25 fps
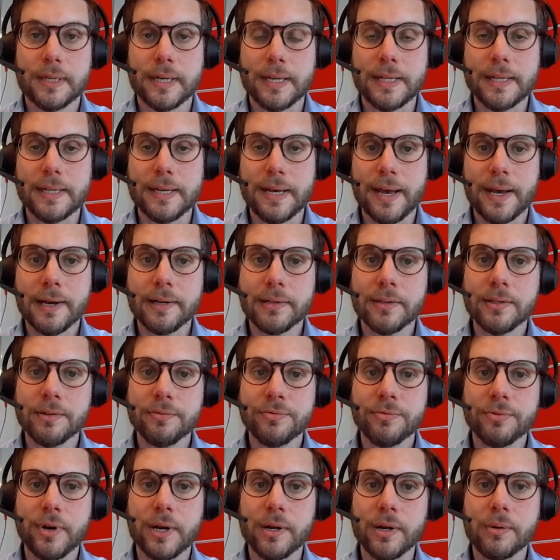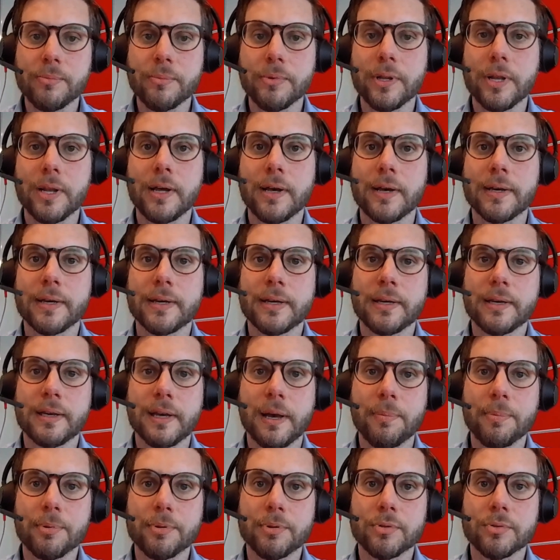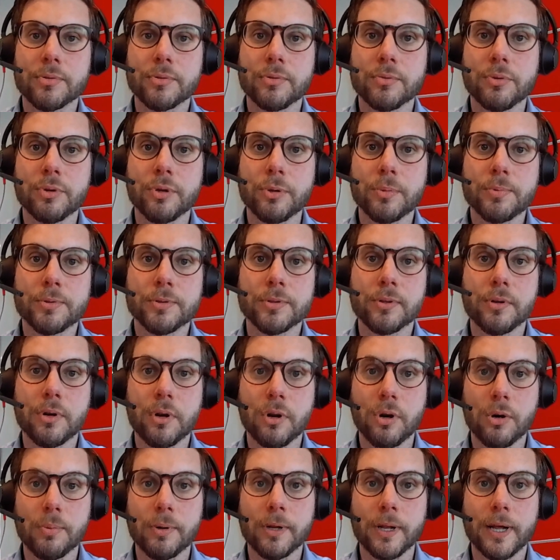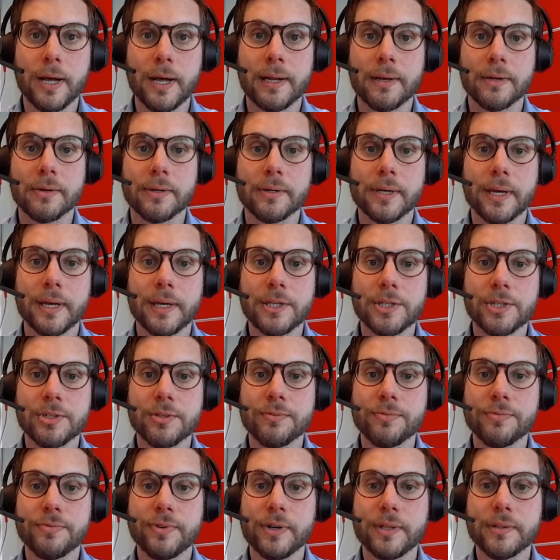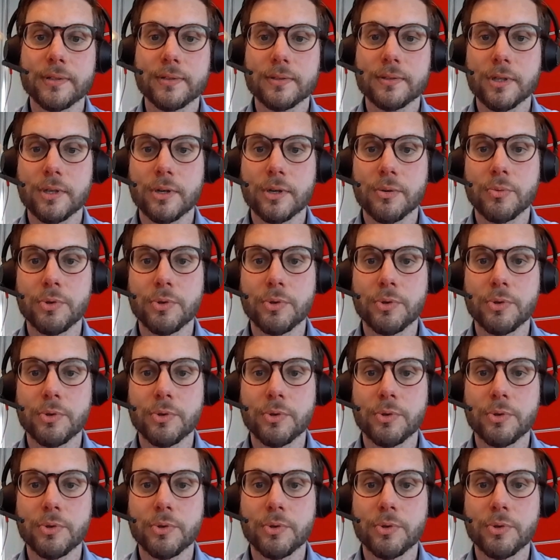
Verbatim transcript: In the active realm, we like Capital Group's Global Allocation Fund,